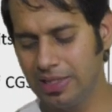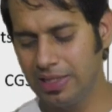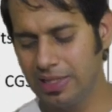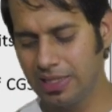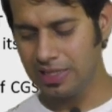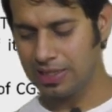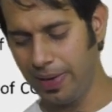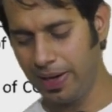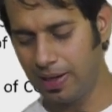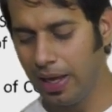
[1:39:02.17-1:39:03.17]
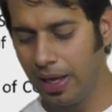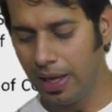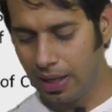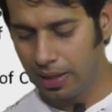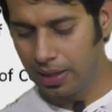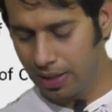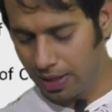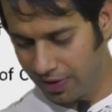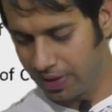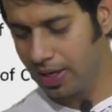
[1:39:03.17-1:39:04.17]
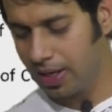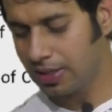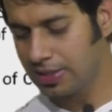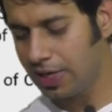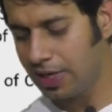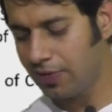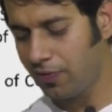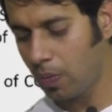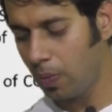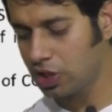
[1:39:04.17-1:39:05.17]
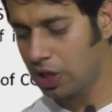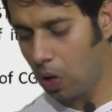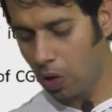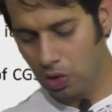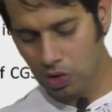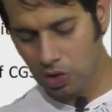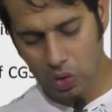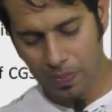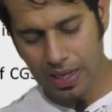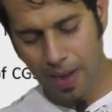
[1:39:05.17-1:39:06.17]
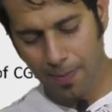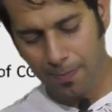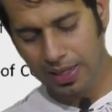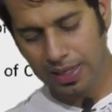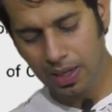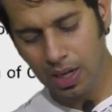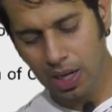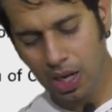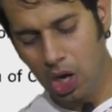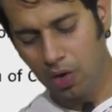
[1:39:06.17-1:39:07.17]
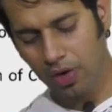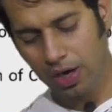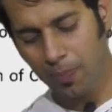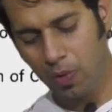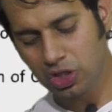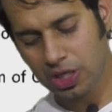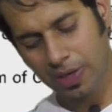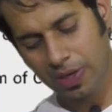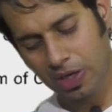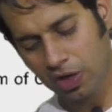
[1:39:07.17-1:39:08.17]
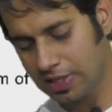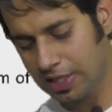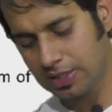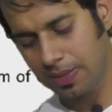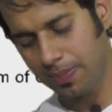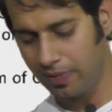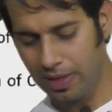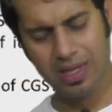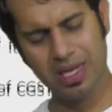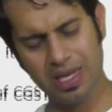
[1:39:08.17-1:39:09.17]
IGST separately. Further, the said formula shall also be applicable for apportionment of cess between,